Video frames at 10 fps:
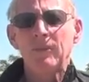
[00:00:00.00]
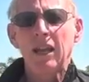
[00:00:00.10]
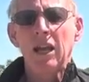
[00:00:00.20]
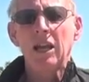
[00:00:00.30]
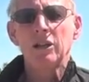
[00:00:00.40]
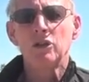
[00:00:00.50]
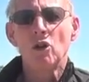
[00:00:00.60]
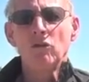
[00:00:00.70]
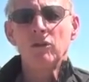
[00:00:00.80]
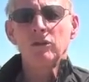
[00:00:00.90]
Uh,
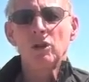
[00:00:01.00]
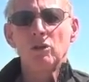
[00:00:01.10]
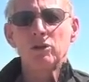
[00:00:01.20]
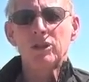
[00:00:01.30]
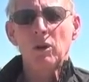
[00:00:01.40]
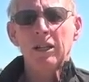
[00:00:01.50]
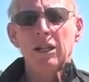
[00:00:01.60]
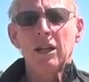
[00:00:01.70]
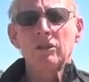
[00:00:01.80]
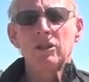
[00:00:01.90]
no, no
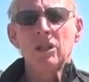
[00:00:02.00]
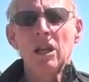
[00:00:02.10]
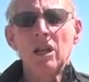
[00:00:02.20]
strikeouts,